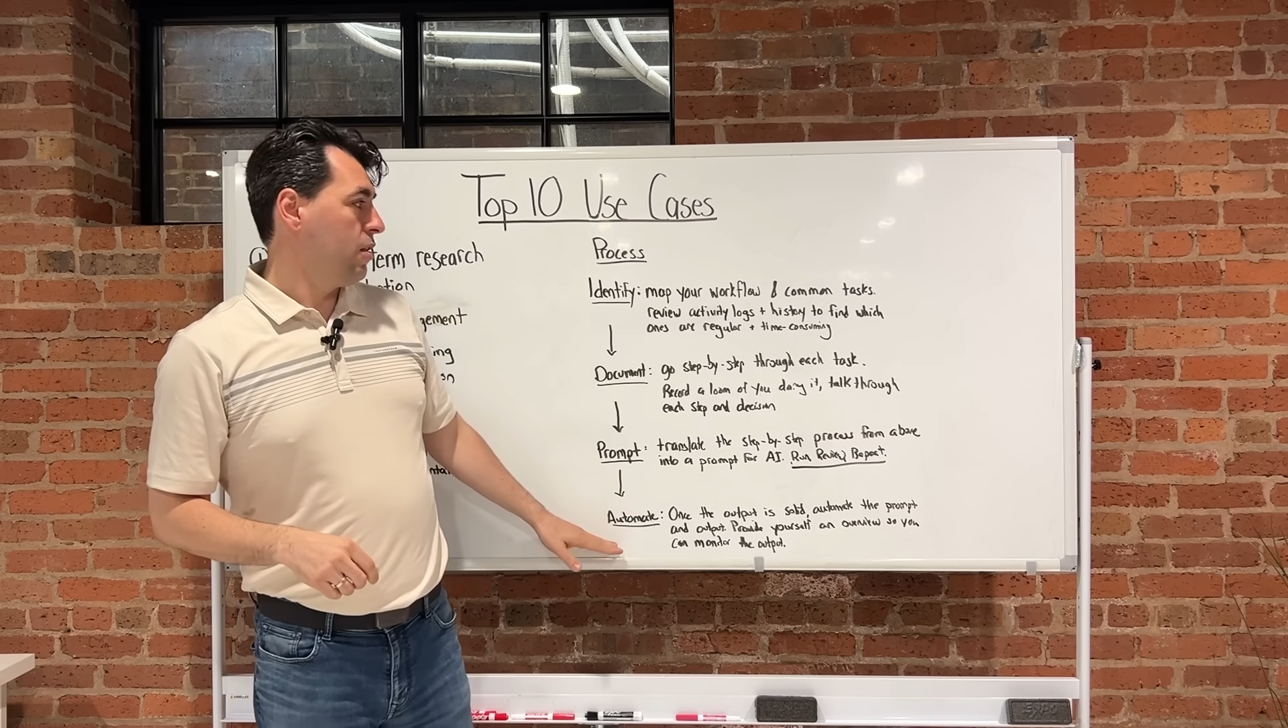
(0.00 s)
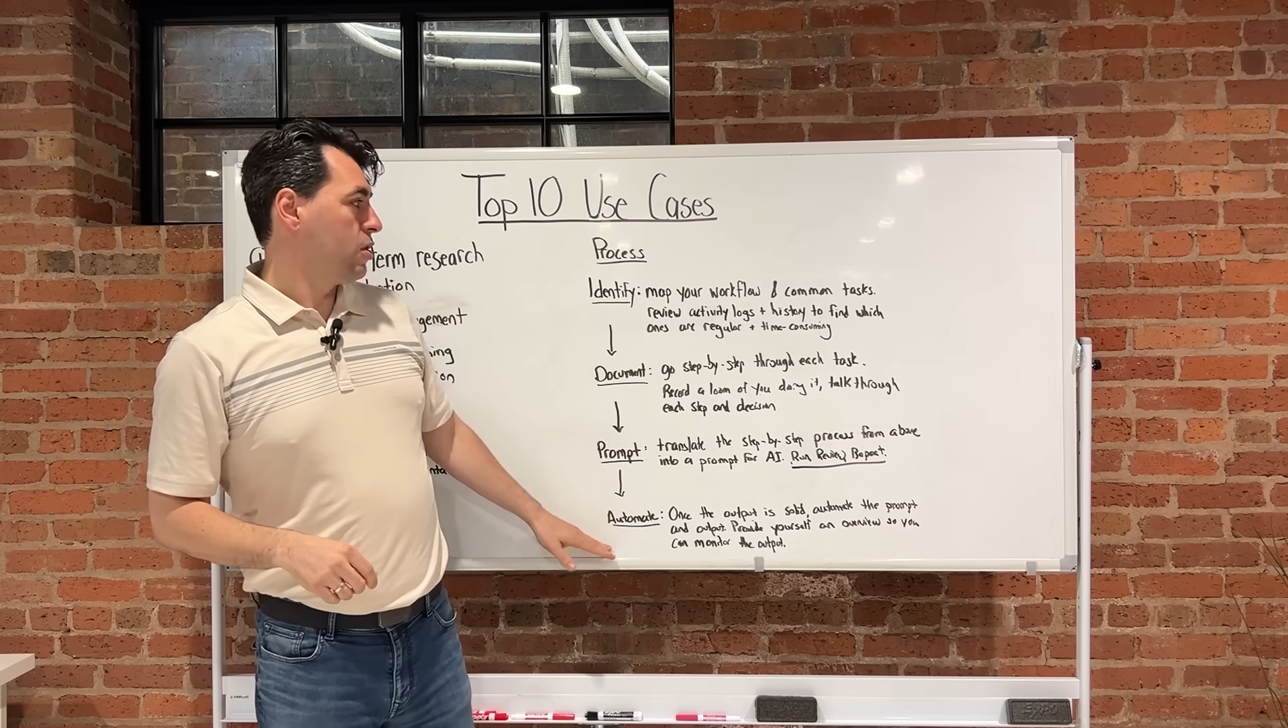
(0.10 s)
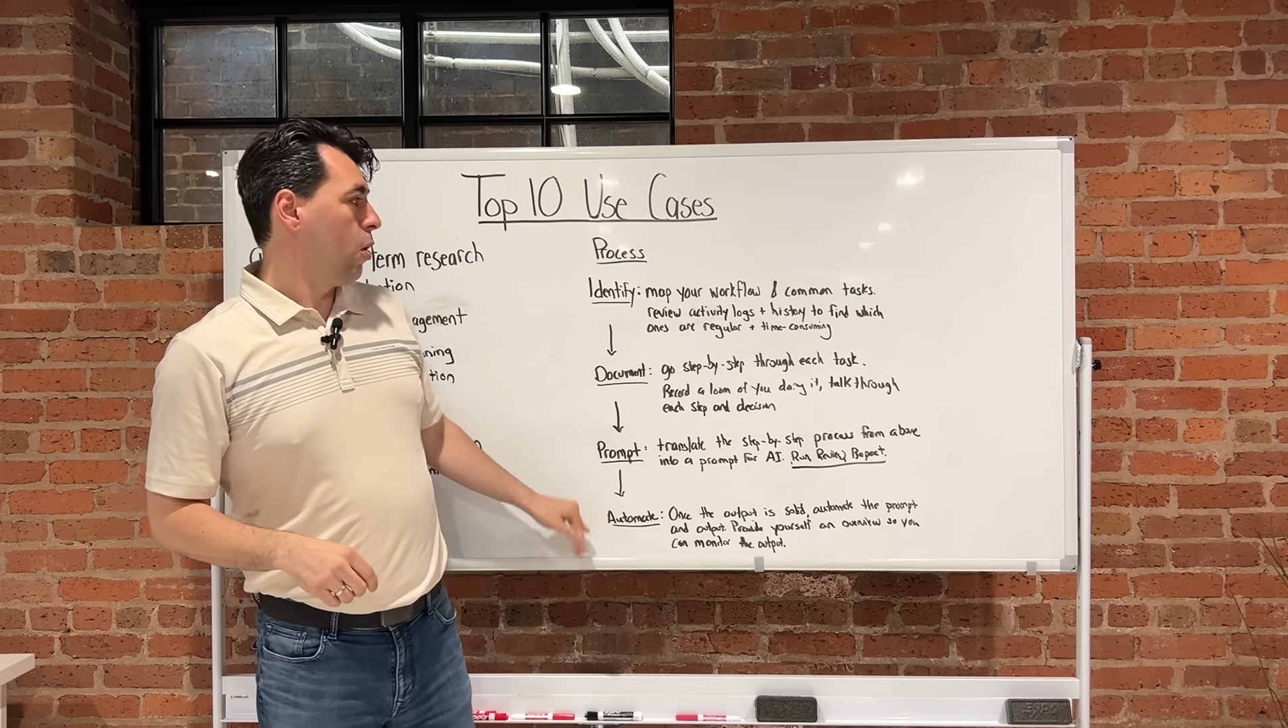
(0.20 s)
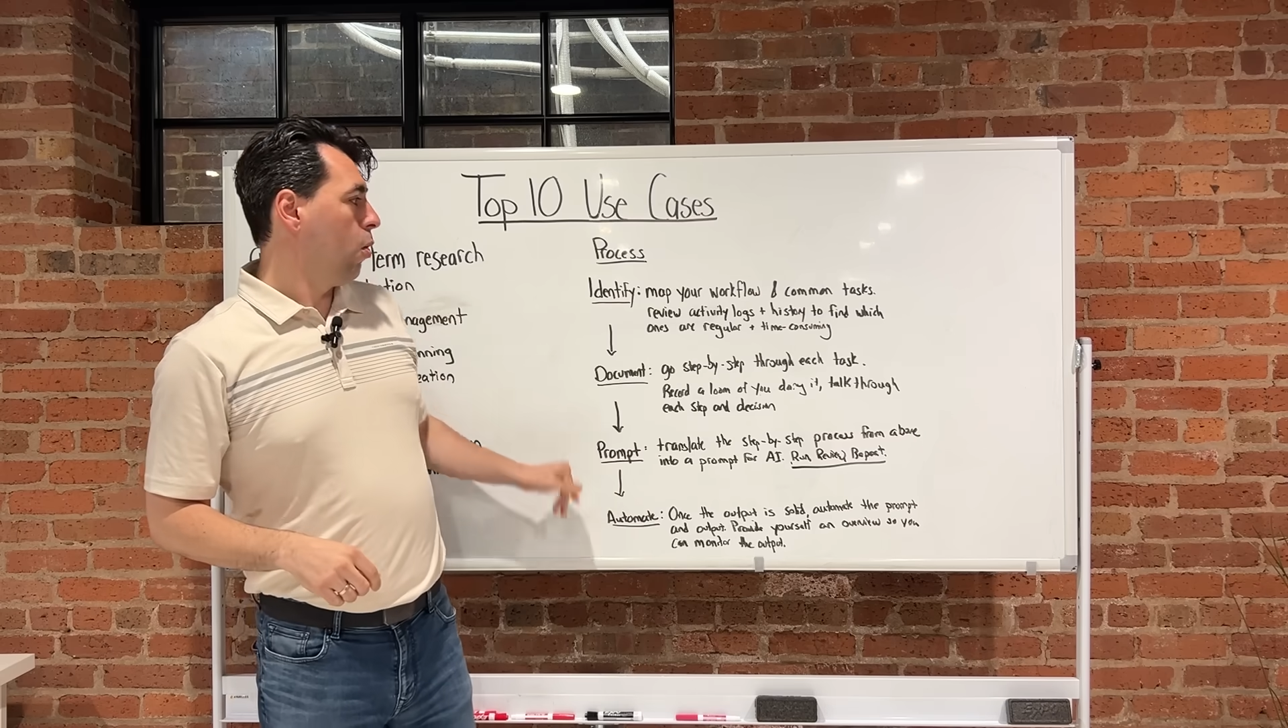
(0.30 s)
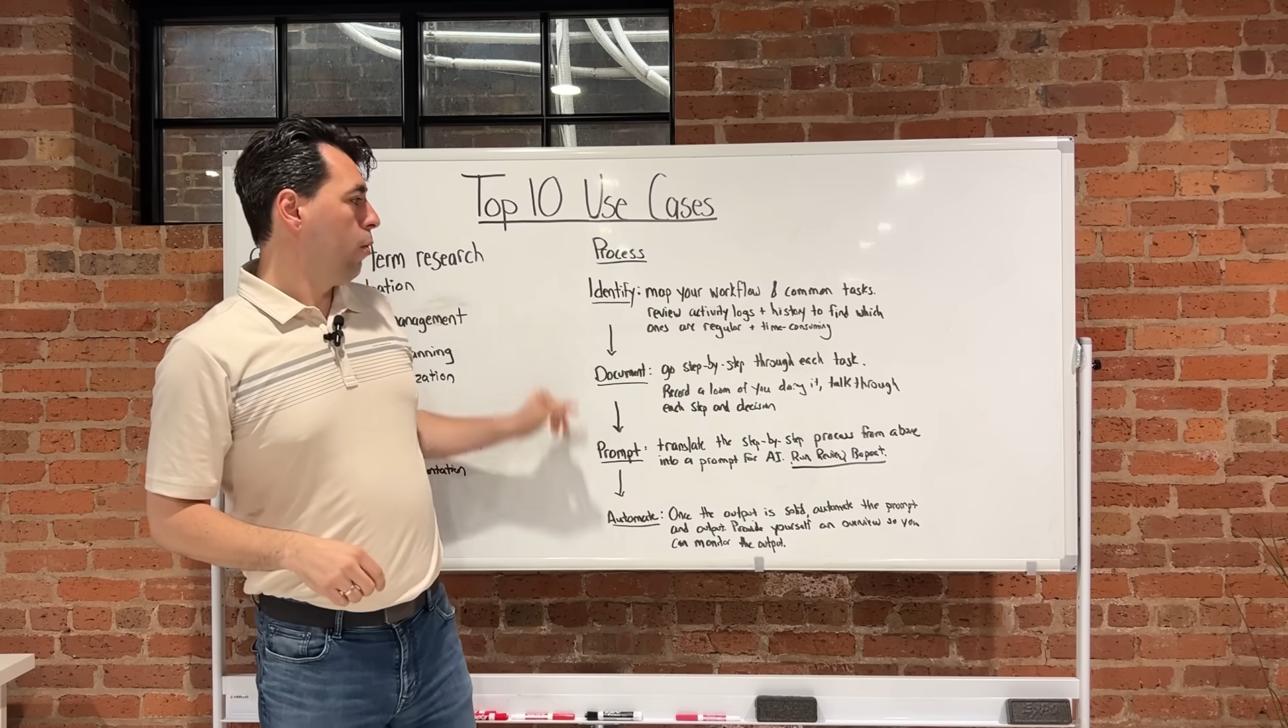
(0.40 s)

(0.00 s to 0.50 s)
this whole